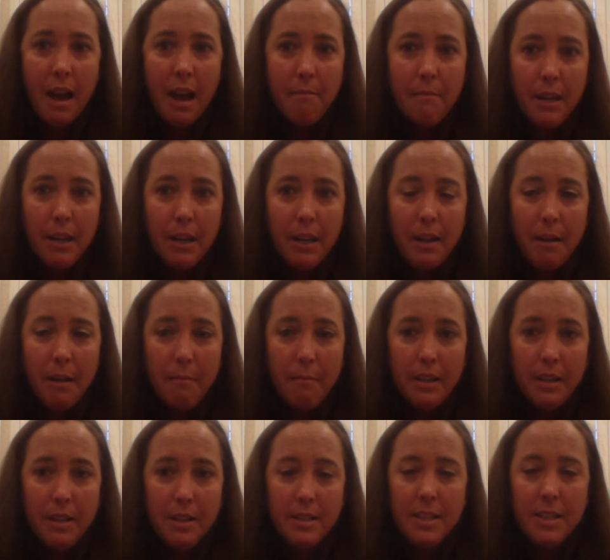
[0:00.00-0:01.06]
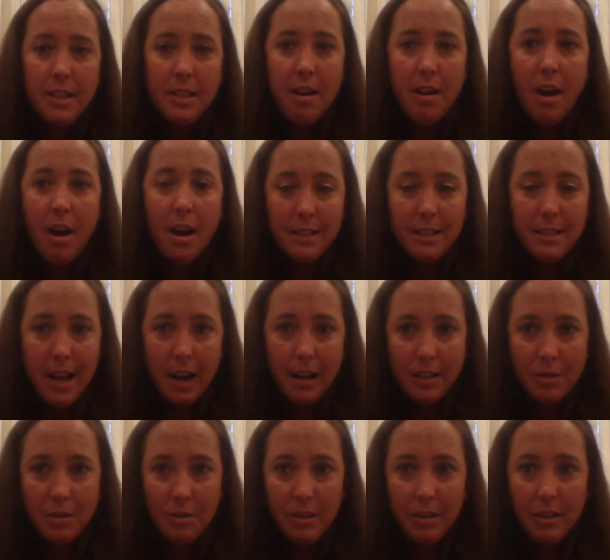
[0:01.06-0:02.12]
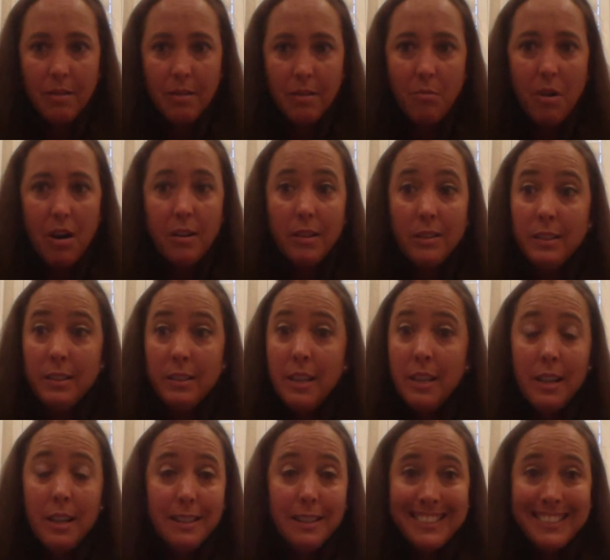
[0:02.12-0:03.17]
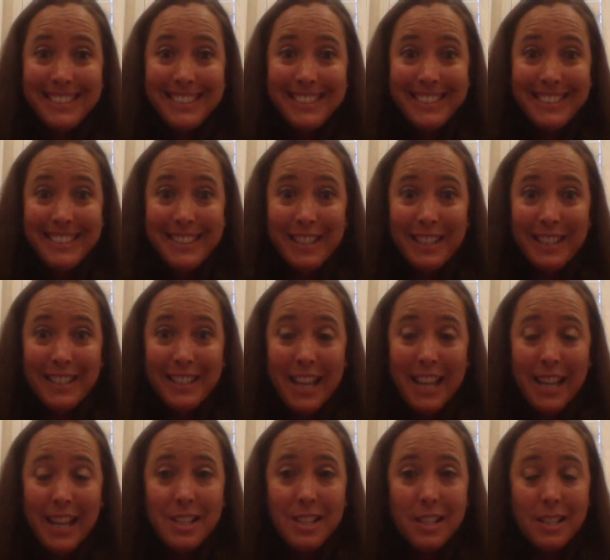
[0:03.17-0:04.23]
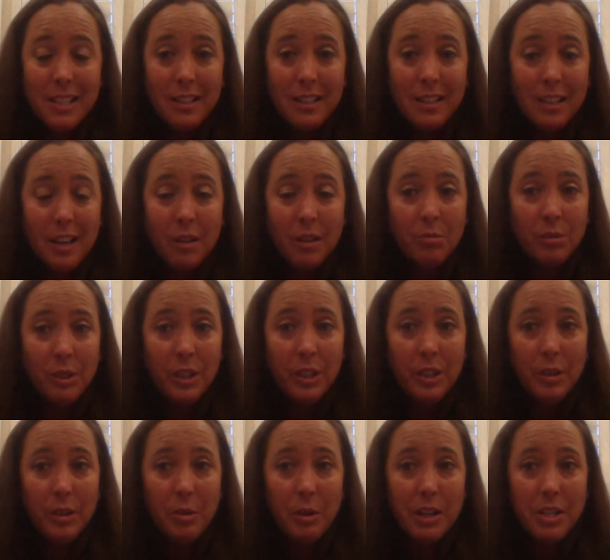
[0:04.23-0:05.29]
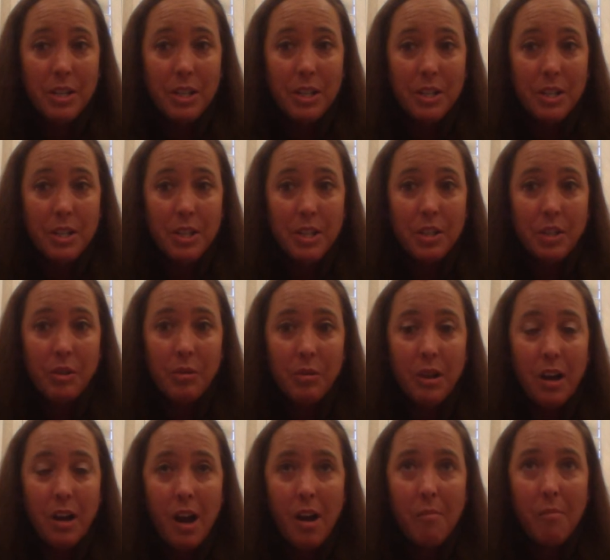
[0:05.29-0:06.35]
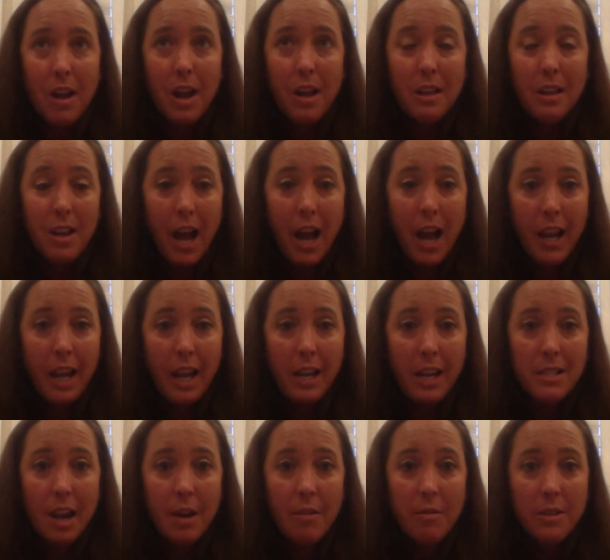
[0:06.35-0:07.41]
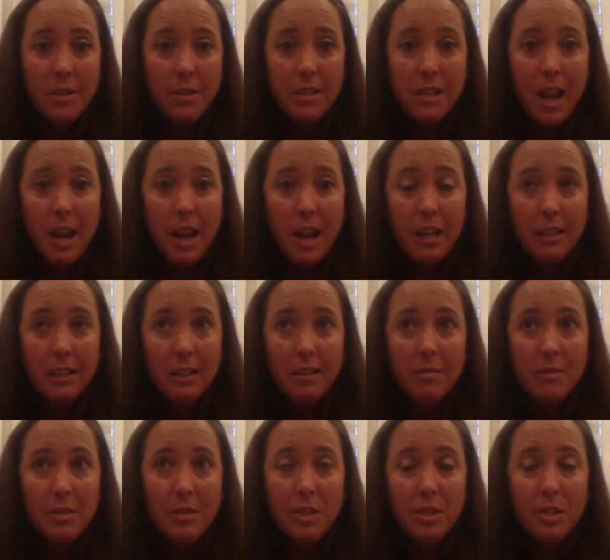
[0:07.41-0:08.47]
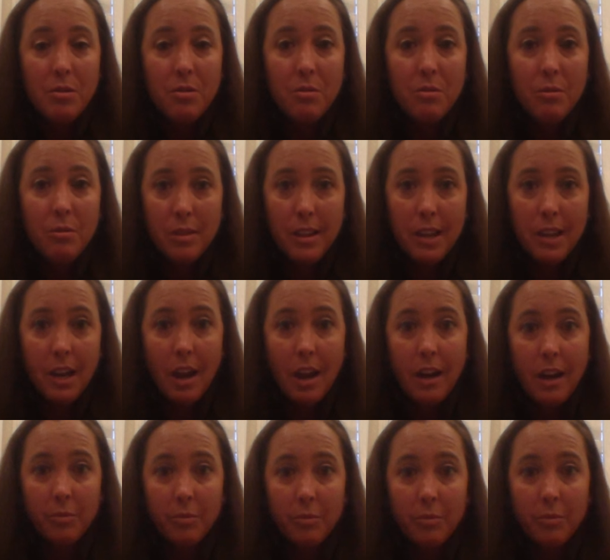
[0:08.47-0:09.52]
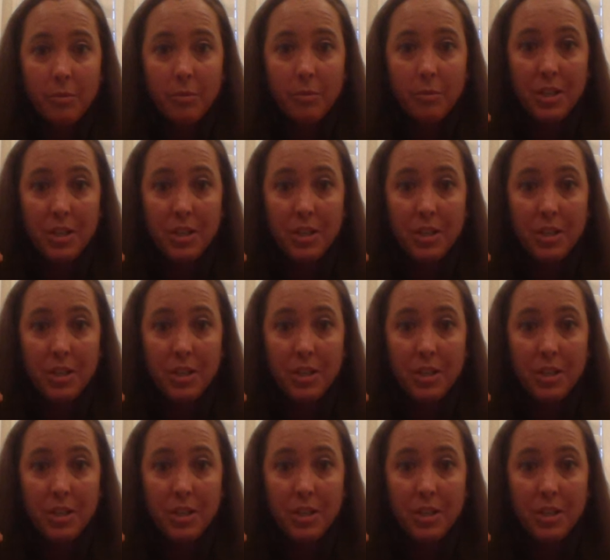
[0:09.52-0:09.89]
that many companies to contact with? Well, that's a really good question too. And in that case, I would say to think on a regional